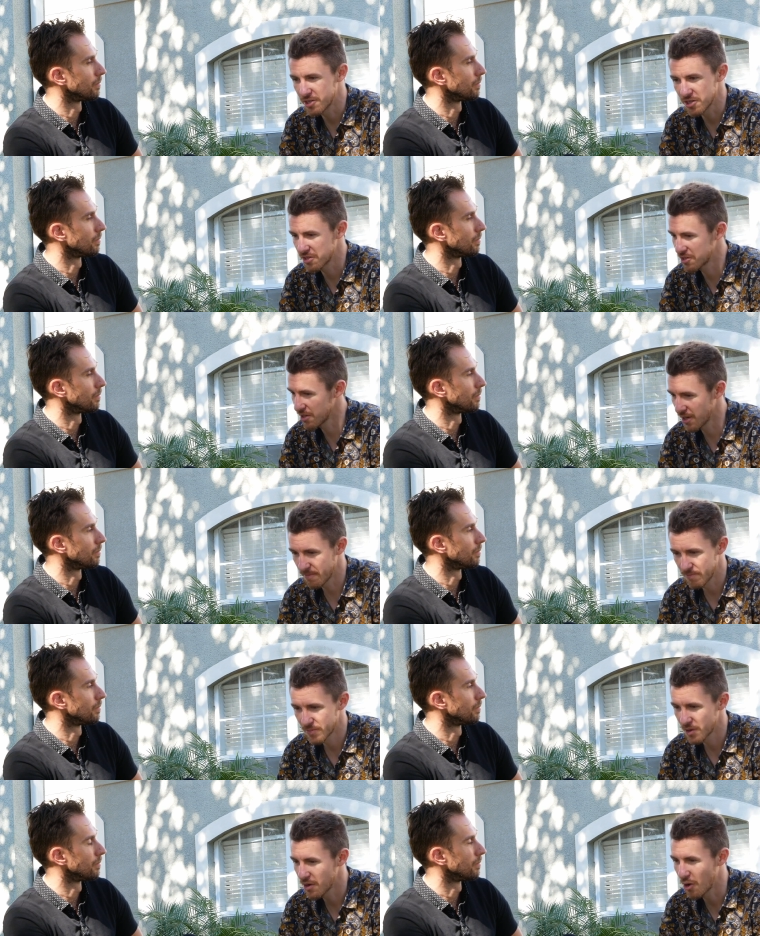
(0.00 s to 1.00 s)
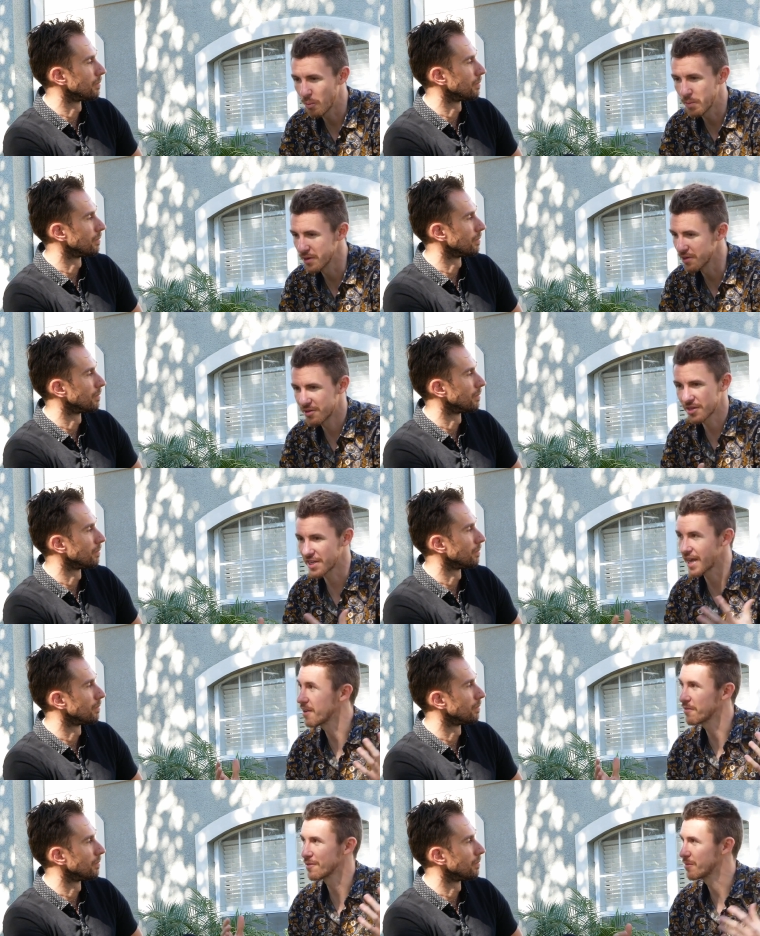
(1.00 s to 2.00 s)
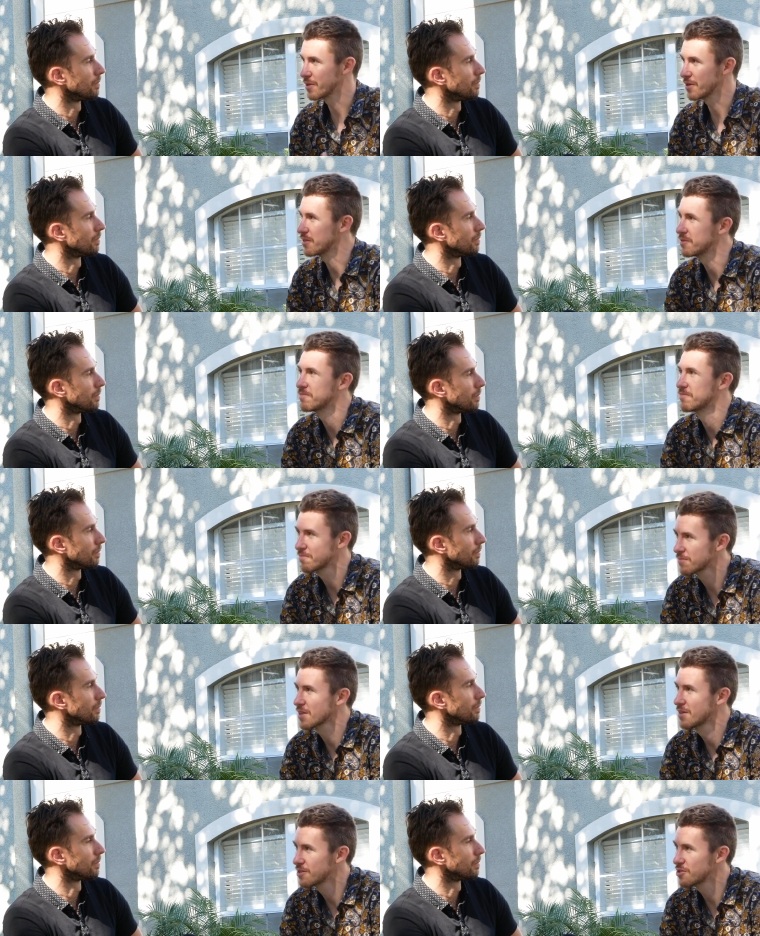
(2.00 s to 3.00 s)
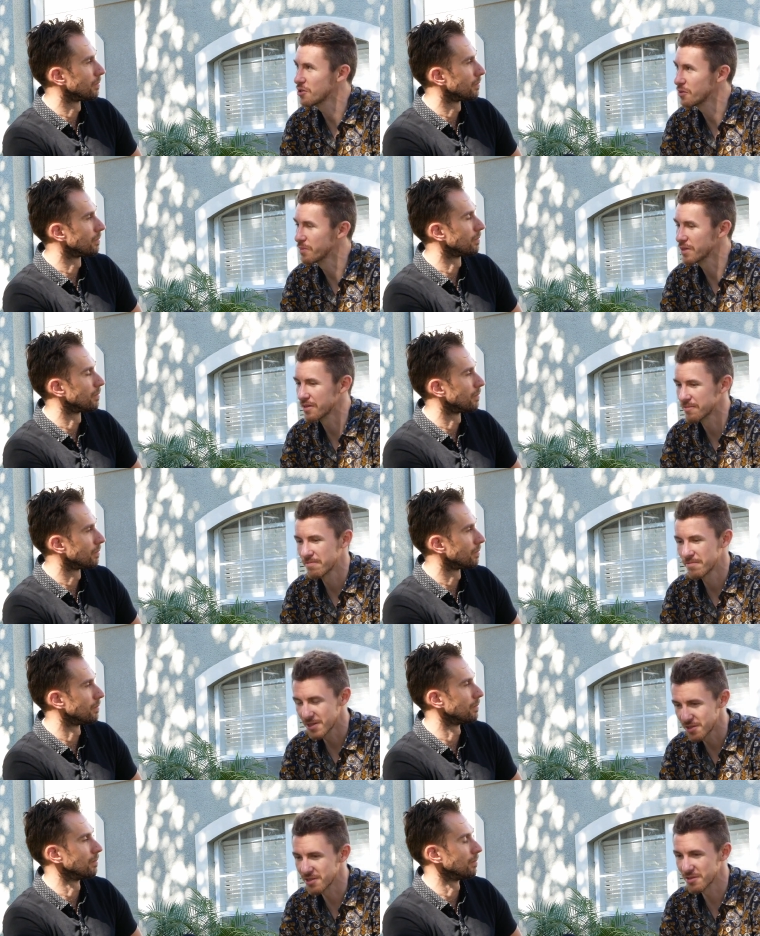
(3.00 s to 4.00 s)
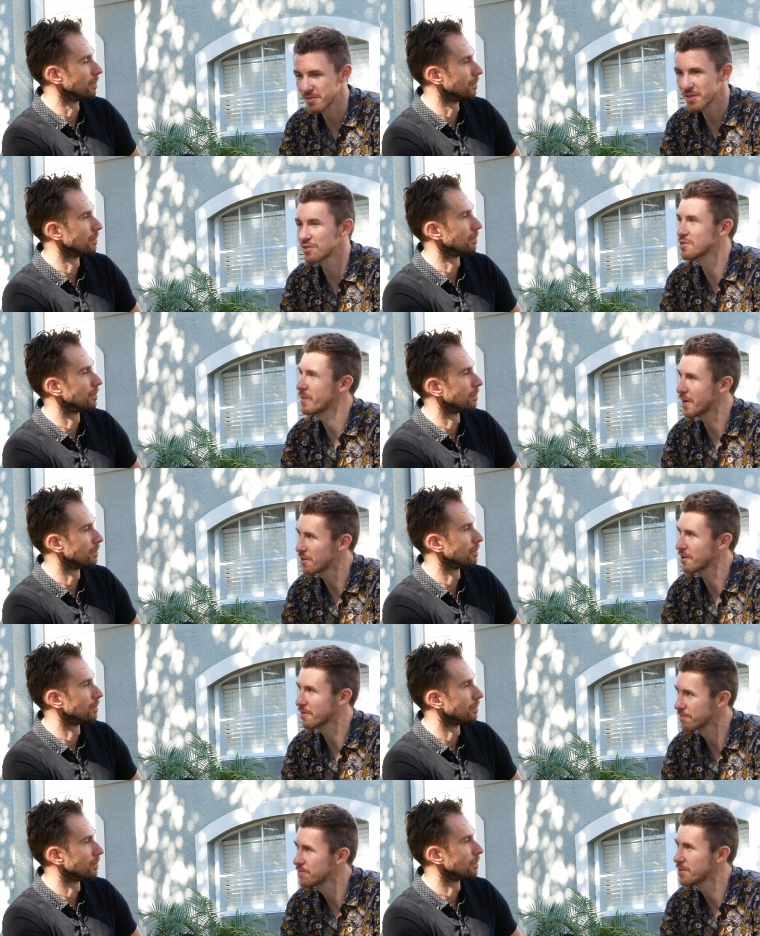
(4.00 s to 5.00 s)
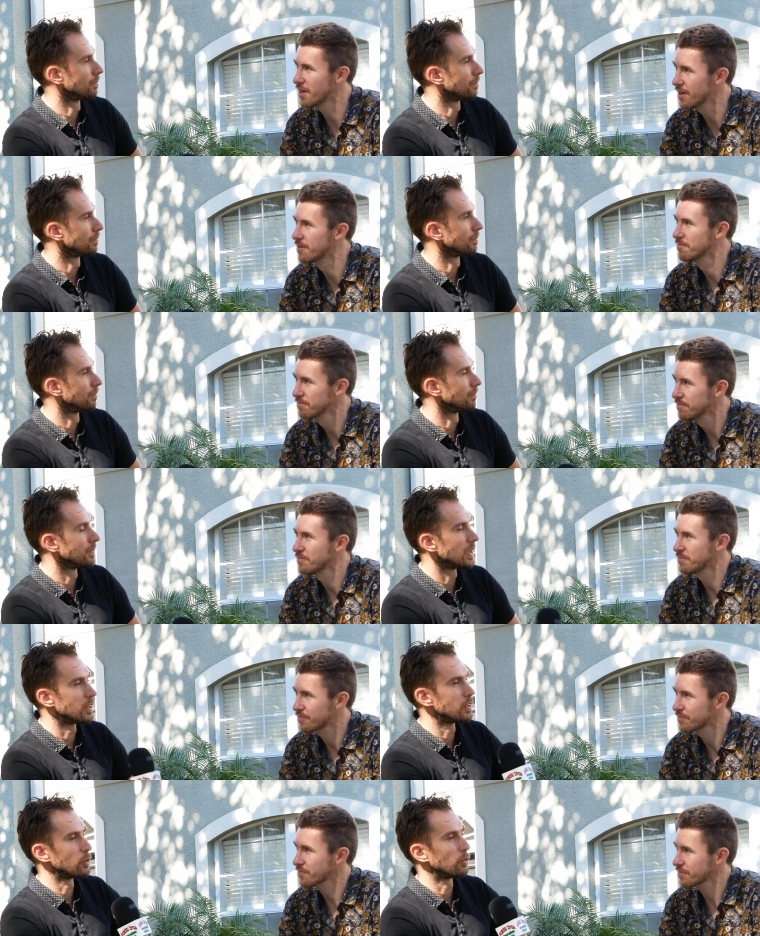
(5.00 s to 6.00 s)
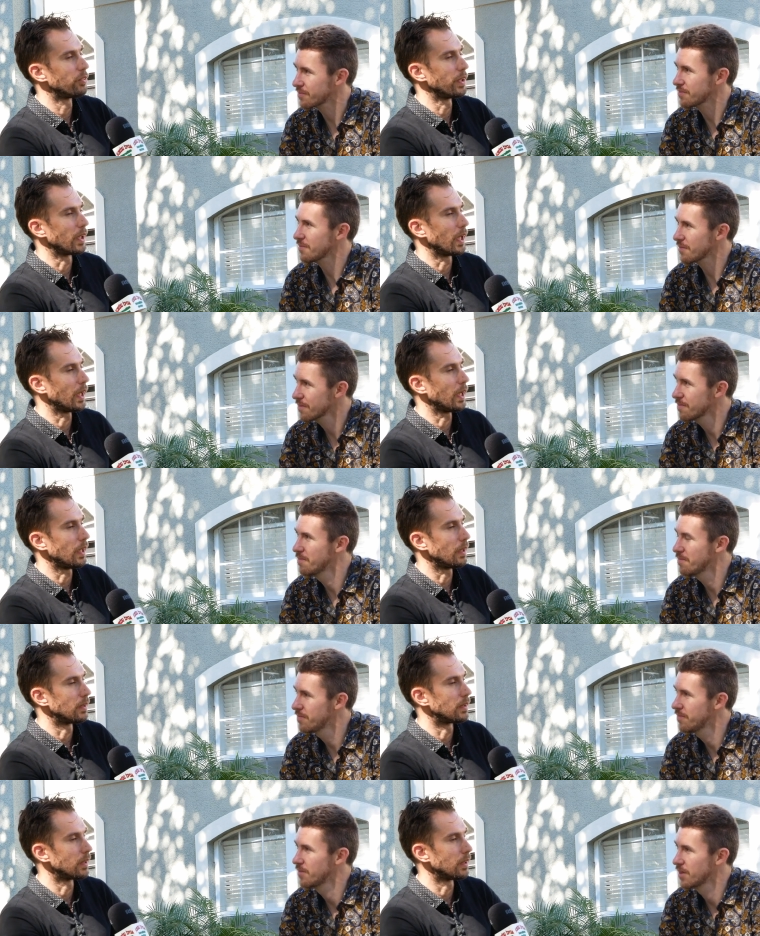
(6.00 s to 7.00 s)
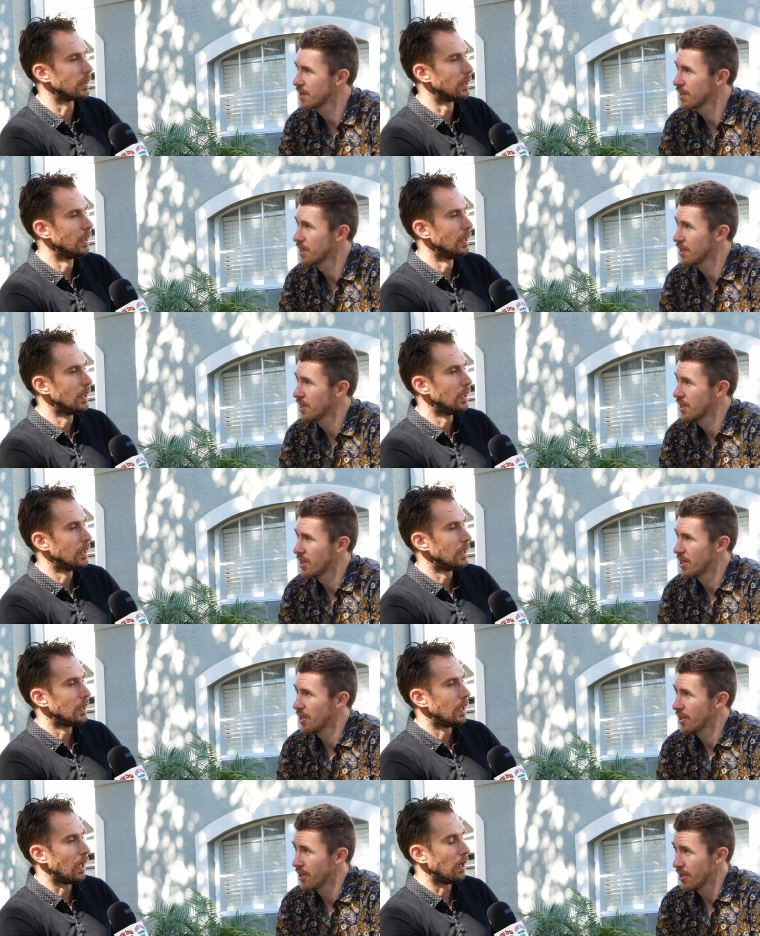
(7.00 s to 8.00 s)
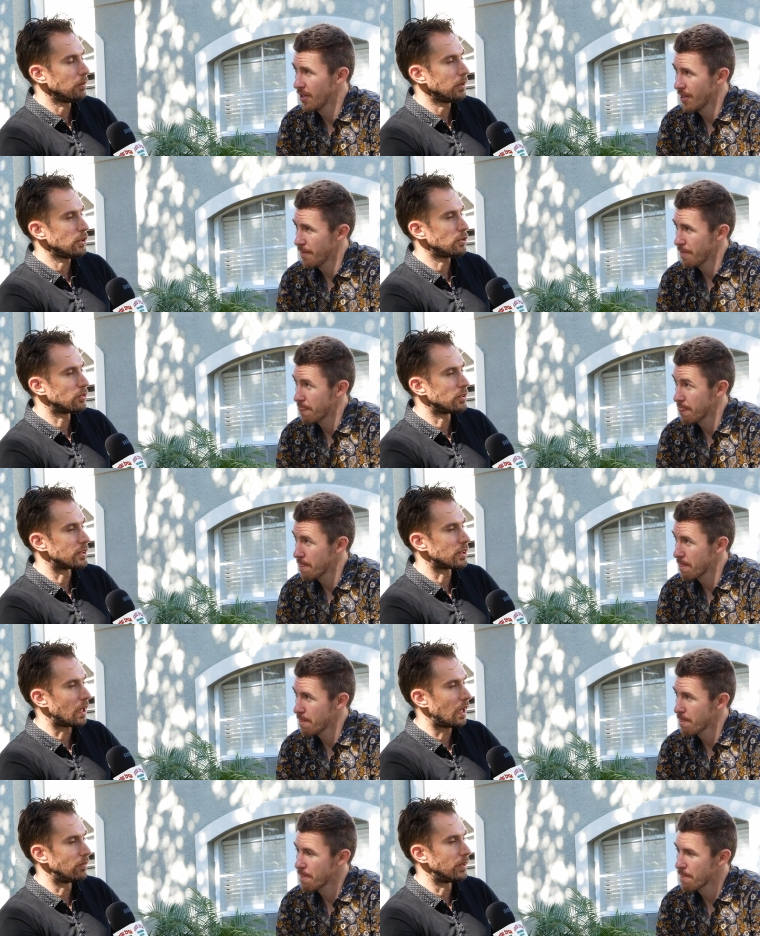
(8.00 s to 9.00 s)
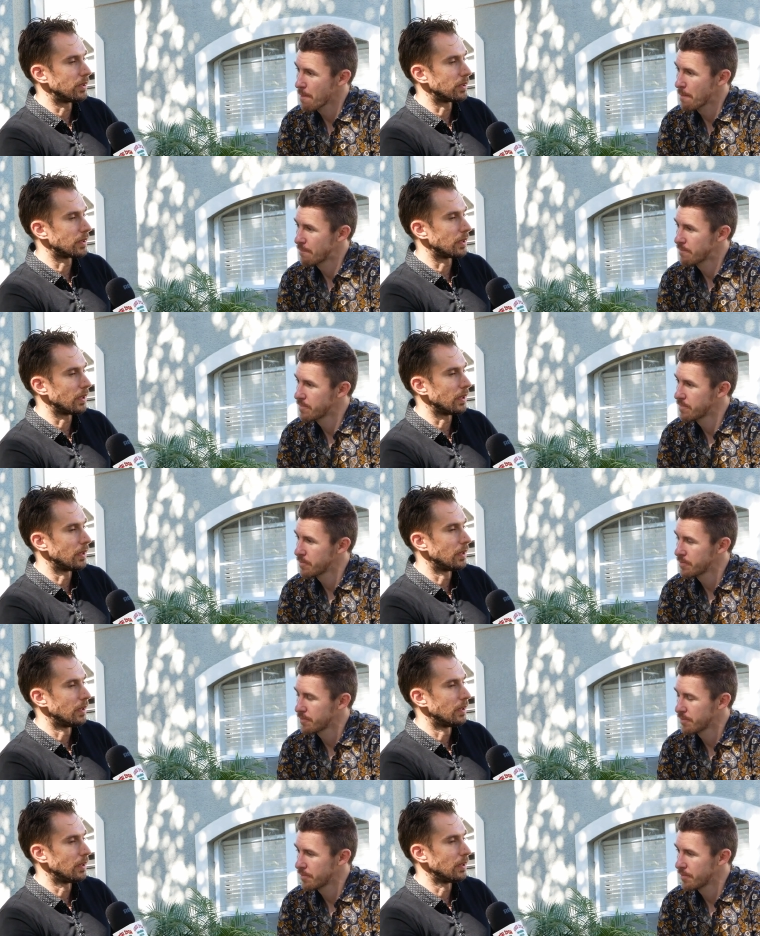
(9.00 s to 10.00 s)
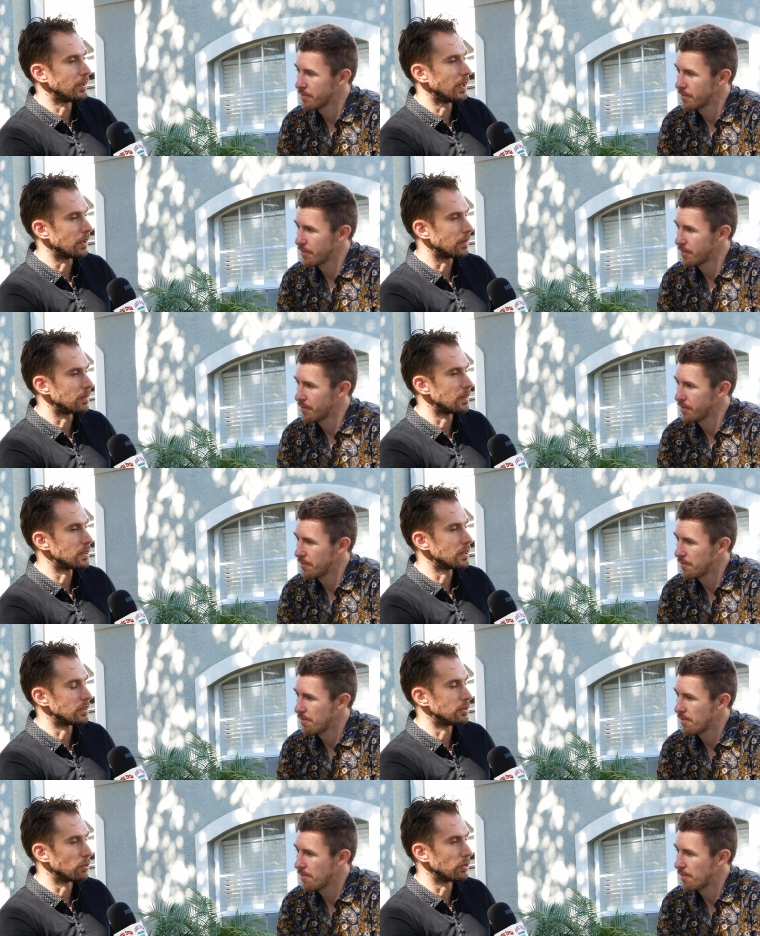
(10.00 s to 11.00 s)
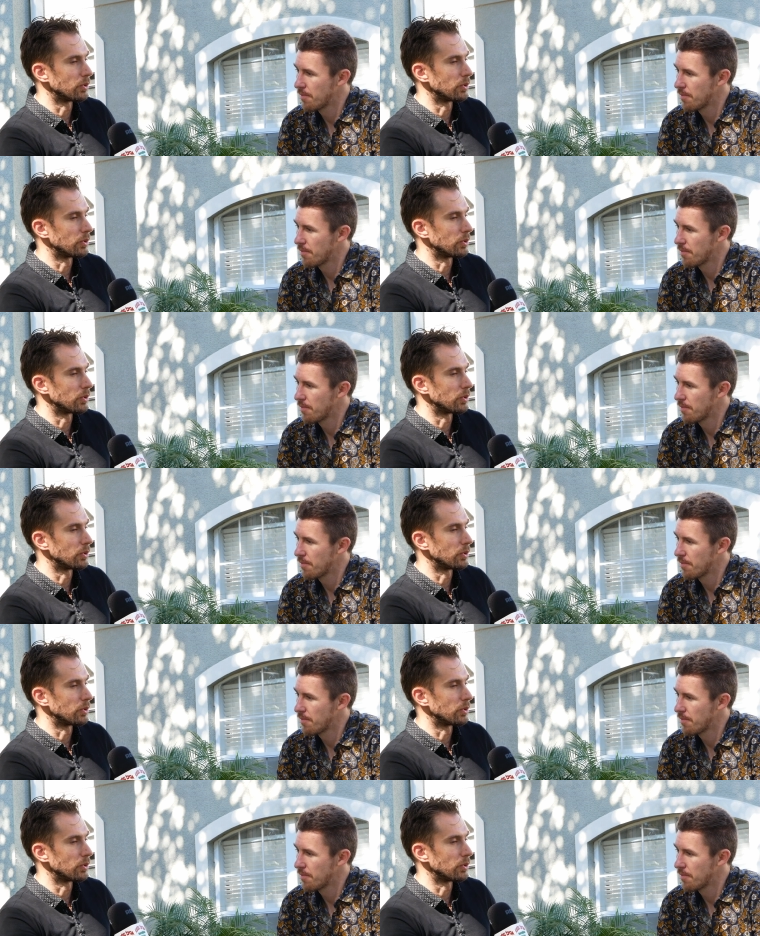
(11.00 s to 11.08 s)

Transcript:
Speaker 1: it just uh, opened the gate for me and showed me this mm. is this is my thing.
Speaker 2: Yeah, this is your thing. And uh, how did you discover? The, that this is your